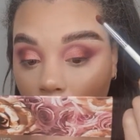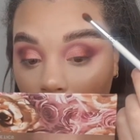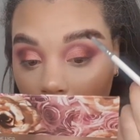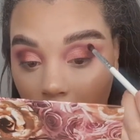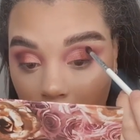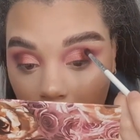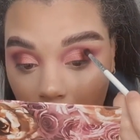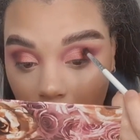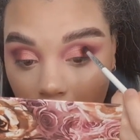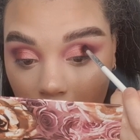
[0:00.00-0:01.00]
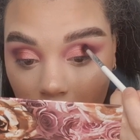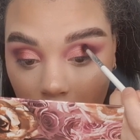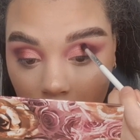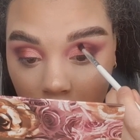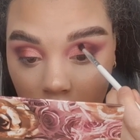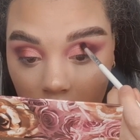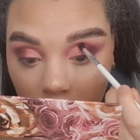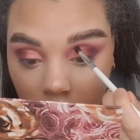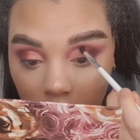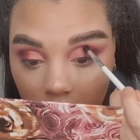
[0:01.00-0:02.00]
and because I just made a
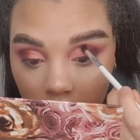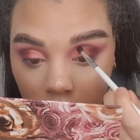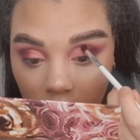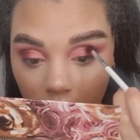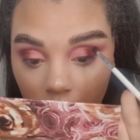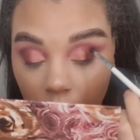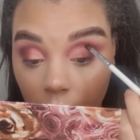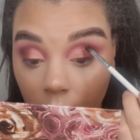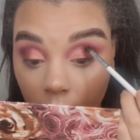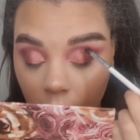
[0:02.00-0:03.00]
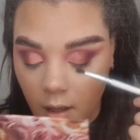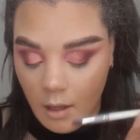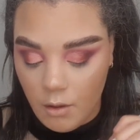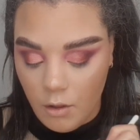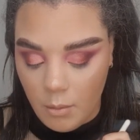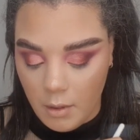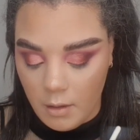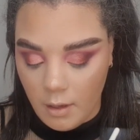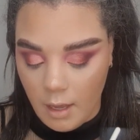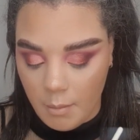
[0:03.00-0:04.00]
tiny mistake, actually I'm going to
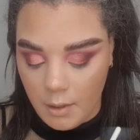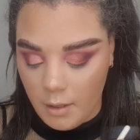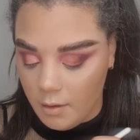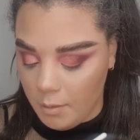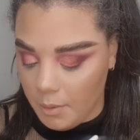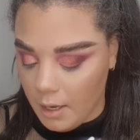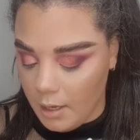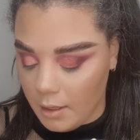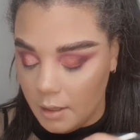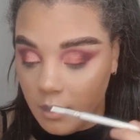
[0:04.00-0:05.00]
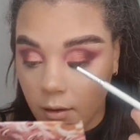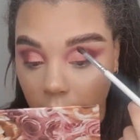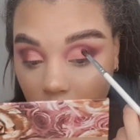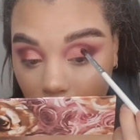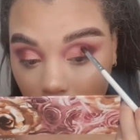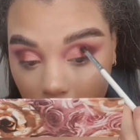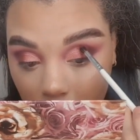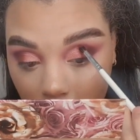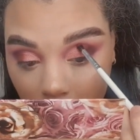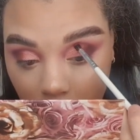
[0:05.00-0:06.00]
tap into the black and Devotion
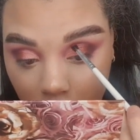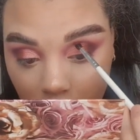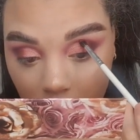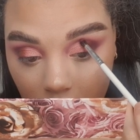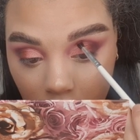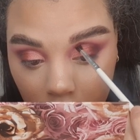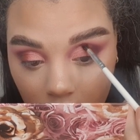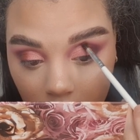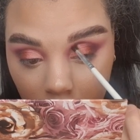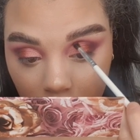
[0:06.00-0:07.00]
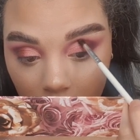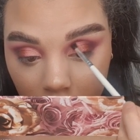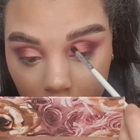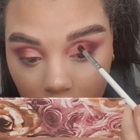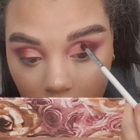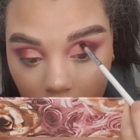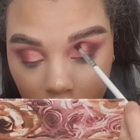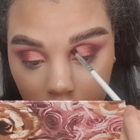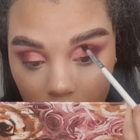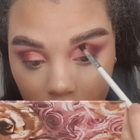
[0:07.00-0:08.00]
as well, and
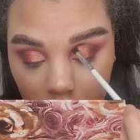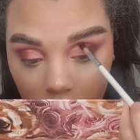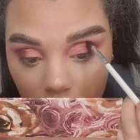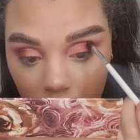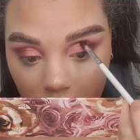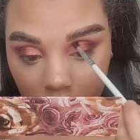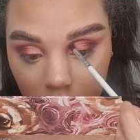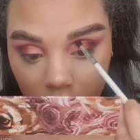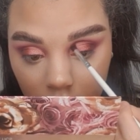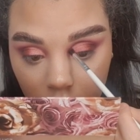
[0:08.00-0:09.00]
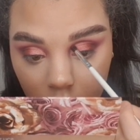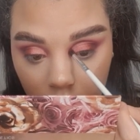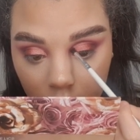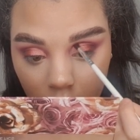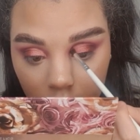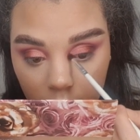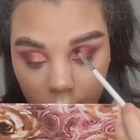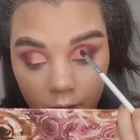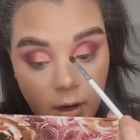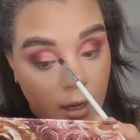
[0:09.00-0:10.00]
just skate
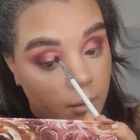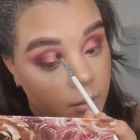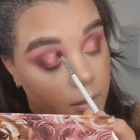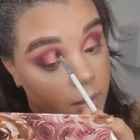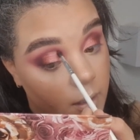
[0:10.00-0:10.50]
round